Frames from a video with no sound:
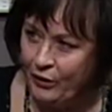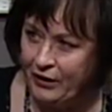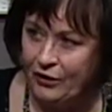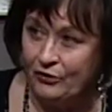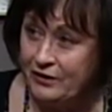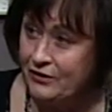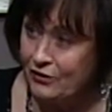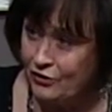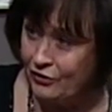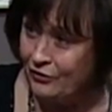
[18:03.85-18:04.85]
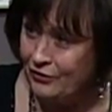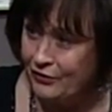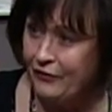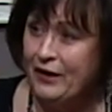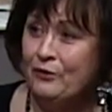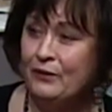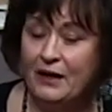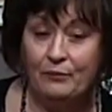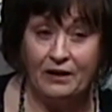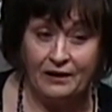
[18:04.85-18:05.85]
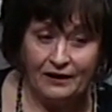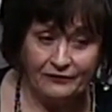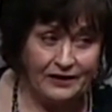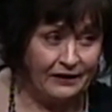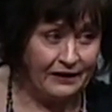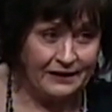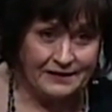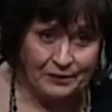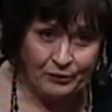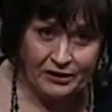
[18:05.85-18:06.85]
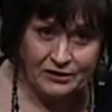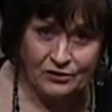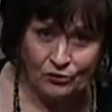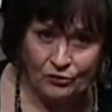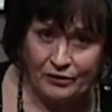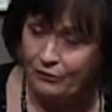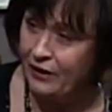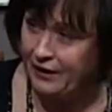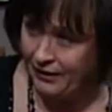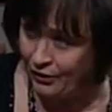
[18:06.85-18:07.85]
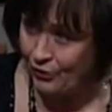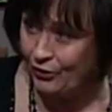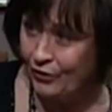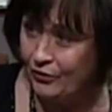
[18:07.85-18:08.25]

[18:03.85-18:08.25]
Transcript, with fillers: in here as the church, if I don't lay my life down and exhibit His glory right here,